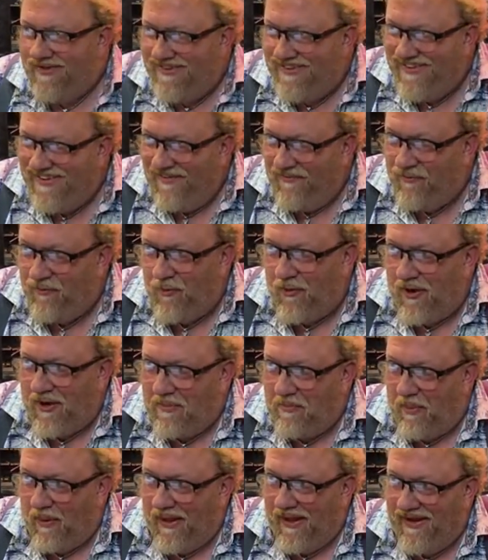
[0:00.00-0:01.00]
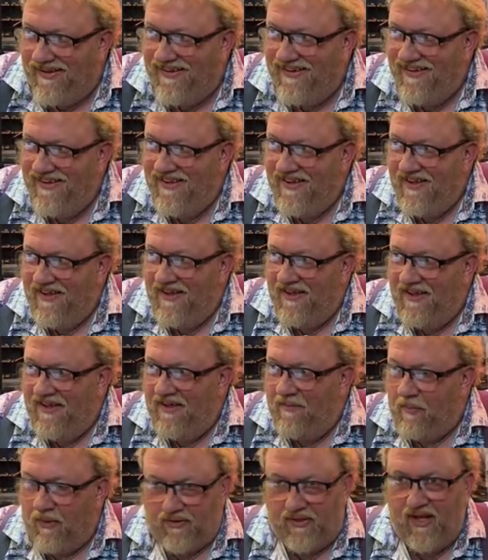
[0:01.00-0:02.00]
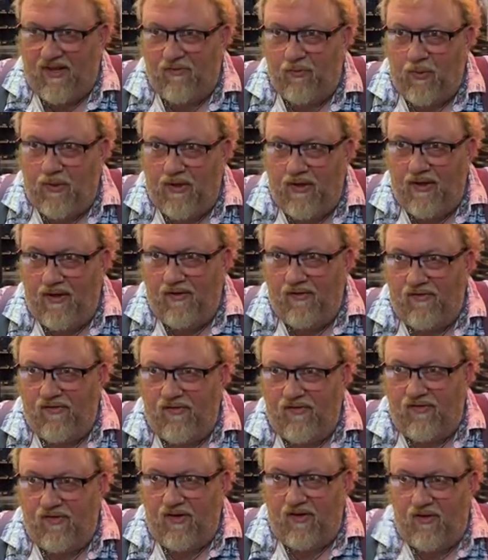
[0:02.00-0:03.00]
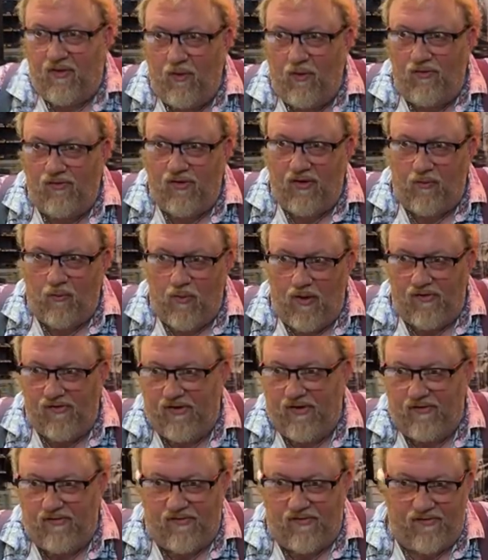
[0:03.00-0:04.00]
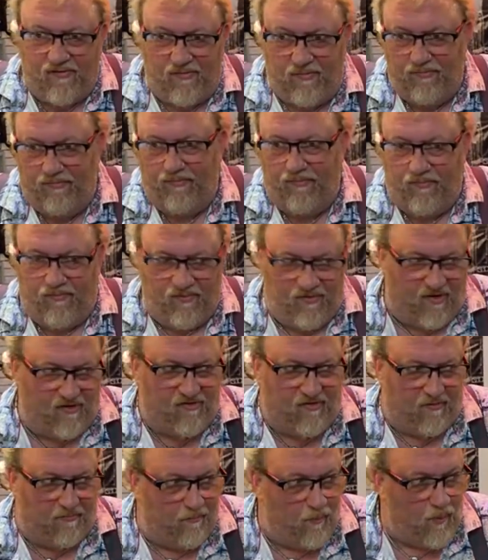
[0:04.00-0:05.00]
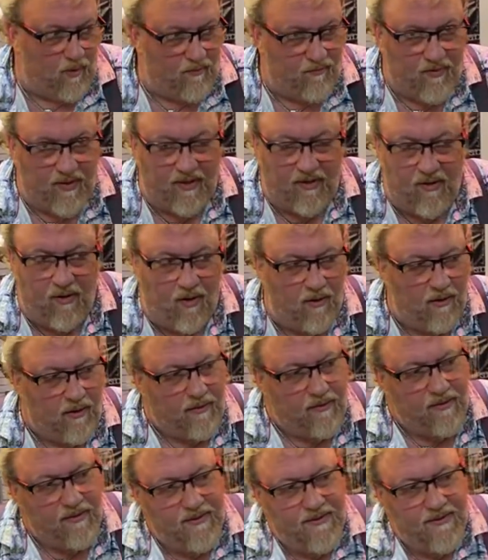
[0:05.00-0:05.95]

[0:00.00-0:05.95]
I've drawn a blank. But that's what it is. It's the acoustic resonance system, whatever they call it.